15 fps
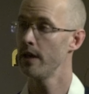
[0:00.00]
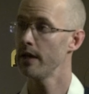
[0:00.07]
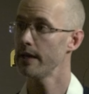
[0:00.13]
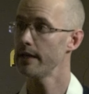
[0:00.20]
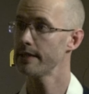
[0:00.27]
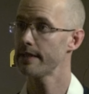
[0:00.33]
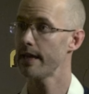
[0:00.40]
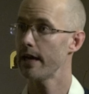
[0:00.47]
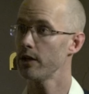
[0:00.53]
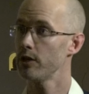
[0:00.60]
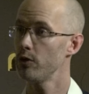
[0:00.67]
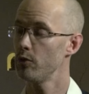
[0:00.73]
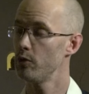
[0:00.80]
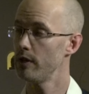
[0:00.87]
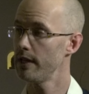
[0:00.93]
is that
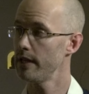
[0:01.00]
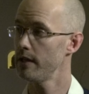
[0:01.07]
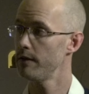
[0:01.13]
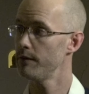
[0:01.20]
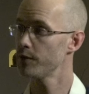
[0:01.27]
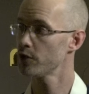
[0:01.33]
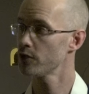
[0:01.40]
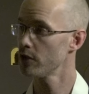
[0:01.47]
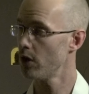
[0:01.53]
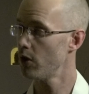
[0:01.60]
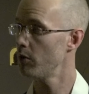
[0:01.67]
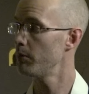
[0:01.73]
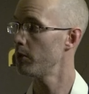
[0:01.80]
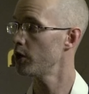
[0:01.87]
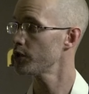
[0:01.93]
you leave
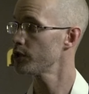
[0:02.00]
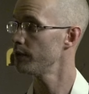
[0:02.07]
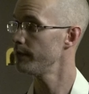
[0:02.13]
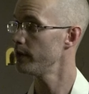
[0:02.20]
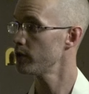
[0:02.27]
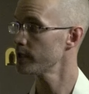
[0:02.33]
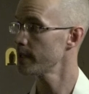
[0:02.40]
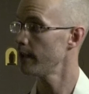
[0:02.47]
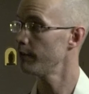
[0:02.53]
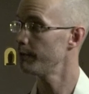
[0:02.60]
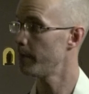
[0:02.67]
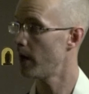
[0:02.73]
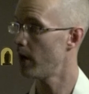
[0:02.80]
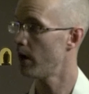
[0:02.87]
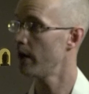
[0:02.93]
so much of
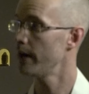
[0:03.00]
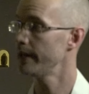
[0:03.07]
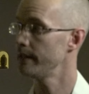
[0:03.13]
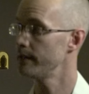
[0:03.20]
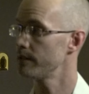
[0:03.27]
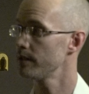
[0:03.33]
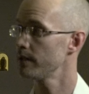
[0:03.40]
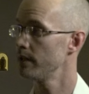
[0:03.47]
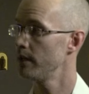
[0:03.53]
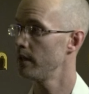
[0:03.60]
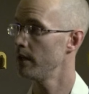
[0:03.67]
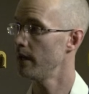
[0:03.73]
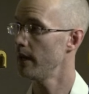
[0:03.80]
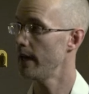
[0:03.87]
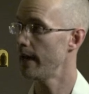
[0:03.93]
yourself behind
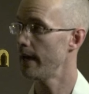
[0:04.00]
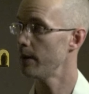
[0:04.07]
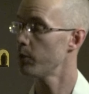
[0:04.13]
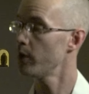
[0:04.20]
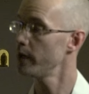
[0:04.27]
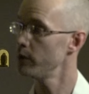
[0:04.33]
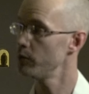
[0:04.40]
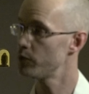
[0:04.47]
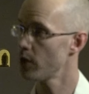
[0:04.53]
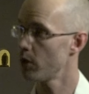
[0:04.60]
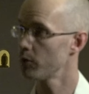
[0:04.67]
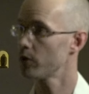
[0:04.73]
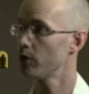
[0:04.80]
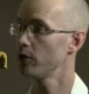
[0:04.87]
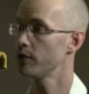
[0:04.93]
uh, when you
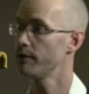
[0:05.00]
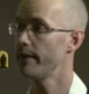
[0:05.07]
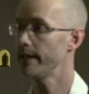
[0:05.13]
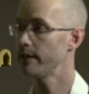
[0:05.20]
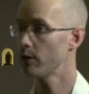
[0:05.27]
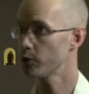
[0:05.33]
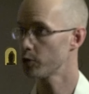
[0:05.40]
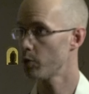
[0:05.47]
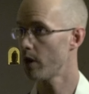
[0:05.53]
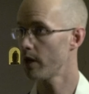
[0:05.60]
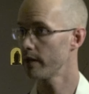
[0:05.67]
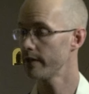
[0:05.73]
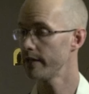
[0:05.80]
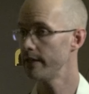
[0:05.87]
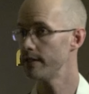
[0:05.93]
don't cultivate those
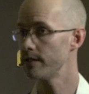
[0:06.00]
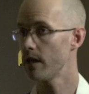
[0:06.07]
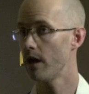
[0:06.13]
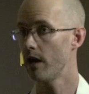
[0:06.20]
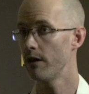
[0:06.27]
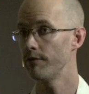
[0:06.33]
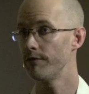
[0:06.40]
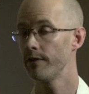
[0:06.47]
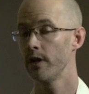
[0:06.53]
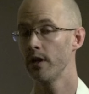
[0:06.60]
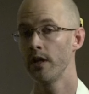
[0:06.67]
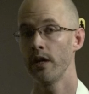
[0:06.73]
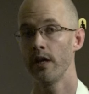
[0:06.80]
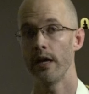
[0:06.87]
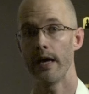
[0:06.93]
qualities of,
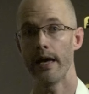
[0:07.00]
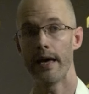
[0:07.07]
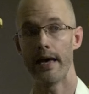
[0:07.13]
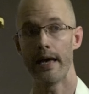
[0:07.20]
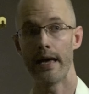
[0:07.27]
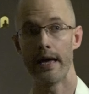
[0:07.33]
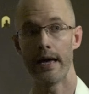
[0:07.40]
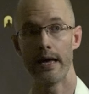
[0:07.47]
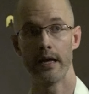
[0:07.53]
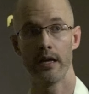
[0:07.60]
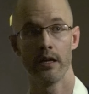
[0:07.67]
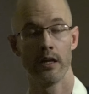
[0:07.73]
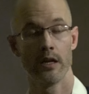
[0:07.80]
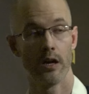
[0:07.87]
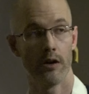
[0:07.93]
uh,
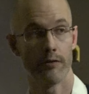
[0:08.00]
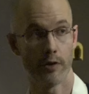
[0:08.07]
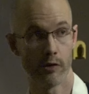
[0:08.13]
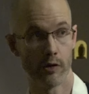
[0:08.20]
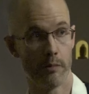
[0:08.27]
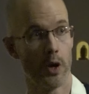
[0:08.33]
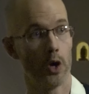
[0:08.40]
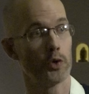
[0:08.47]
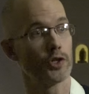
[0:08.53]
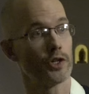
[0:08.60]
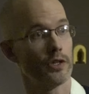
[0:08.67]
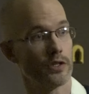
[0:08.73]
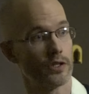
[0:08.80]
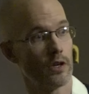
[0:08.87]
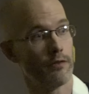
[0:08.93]
of your
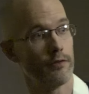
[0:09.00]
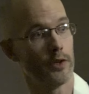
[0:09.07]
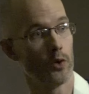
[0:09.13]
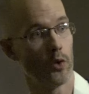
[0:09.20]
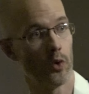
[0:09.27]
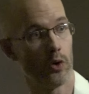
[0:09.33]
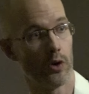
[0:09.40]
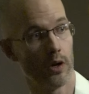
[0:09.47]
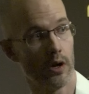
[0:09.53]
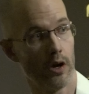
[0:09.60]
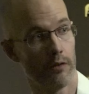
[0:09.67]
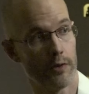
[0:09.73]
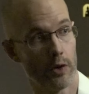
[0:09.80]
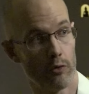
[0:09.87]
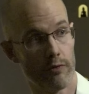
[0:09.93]
emotions, of your,
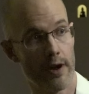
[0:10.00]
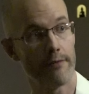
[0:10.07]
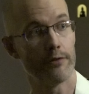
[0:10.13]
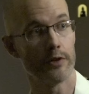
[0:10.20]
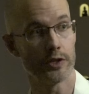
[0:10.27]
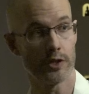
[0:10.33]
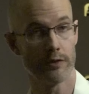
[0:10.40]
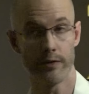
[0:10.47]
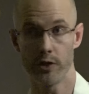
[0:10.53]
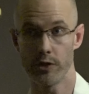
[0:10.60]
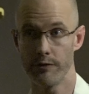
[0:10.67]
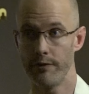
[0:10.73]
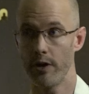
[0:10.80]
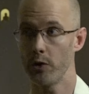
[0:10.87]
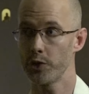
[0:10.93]
of your reverence, of your
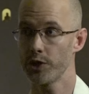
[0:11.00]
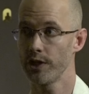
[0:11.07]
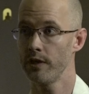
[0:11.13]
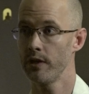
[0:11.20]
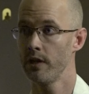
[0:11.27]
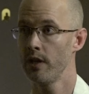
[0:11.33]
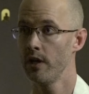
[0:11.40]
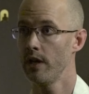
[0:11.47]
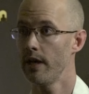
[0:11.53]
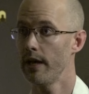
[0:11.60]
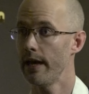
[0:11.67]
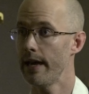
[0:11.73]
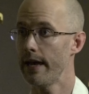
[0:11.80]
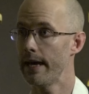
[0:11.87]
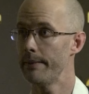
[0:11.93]
devotion,
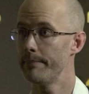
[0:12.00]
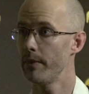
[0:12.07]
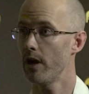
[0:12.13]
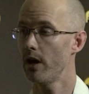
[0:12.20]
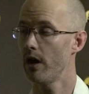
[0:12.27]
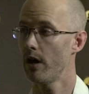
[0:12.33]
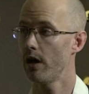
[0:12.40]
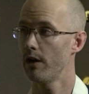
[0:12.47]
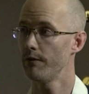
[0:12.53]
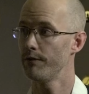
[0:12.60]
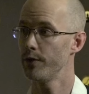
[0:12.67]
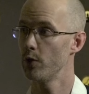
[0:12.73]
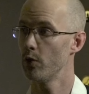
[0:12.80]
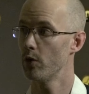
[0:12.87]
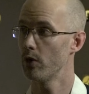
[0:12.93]
um, of,
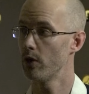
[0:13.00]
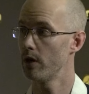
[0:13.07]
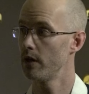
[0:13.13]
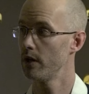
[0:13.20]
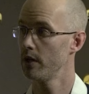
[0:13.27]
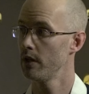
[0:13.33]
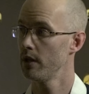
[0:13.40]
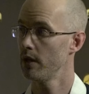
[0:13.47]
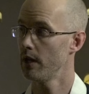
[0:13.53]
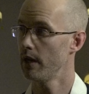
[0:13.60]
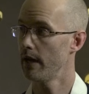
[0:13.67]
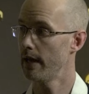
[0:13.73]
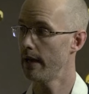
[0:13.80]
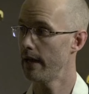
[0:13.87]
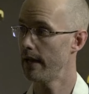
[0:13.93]
your,
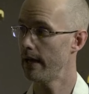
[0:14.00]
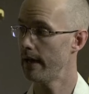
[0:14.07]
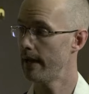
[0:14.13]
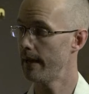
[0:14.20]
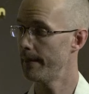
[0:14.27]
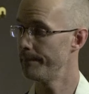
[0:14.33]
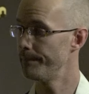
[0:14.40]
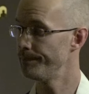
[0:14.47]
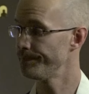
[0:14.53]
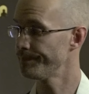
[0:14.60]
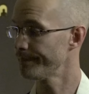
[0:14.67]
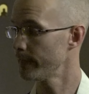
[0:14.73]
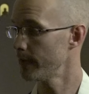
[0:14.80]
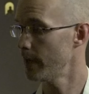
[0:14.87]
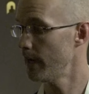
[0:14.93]
um,
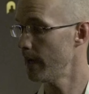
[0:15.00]
uh,